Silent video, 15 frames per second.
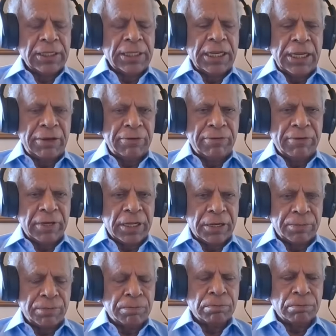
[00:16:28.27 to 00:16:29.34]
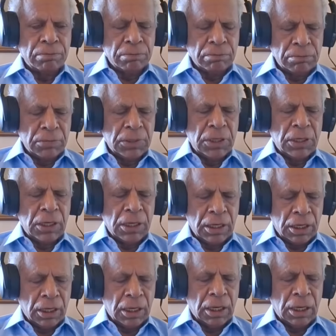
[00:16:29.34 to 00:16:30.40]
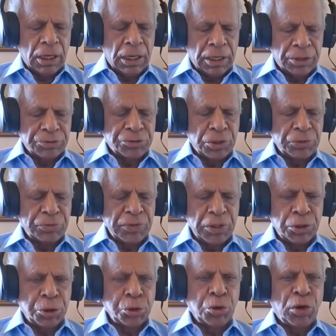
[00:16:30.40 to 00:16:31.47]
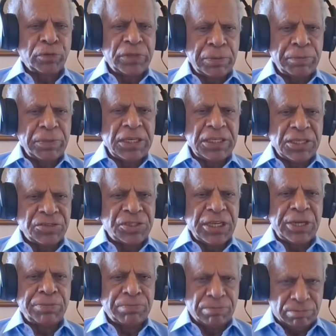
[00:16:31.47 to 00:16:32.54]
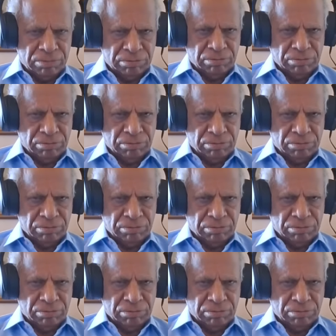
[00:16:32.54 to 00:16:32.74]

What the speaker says: they were two of them in the same